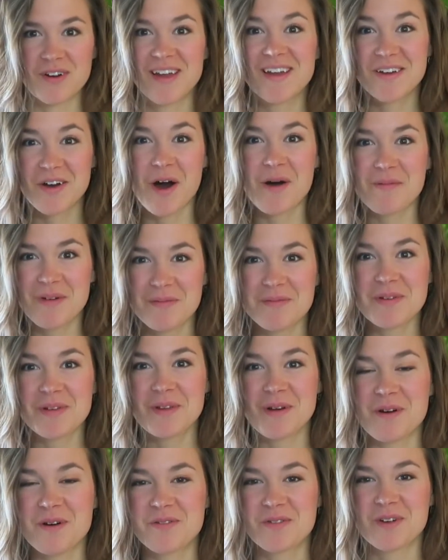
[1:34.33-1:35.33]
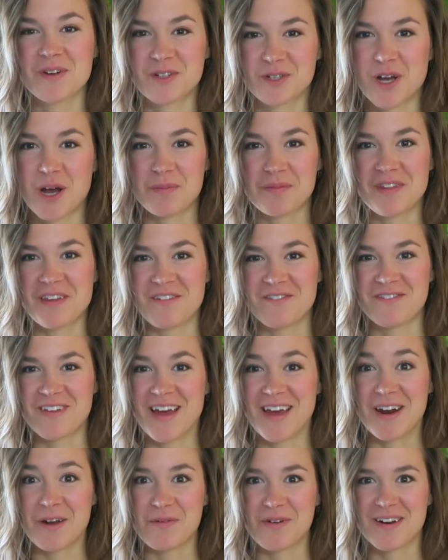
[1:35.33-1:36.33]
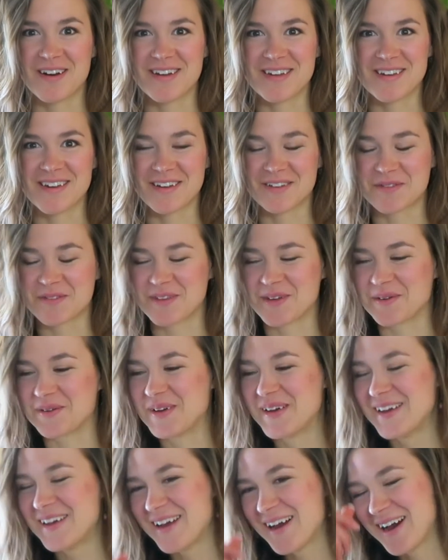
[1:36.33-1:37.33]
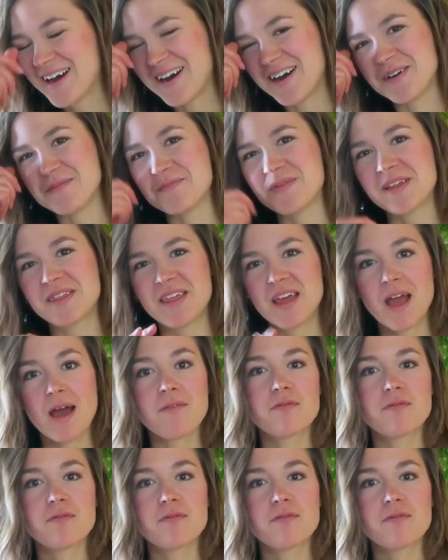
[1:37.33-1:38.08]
Okay, comment below if you're a Chopleaf fan, I want to connect with you. But they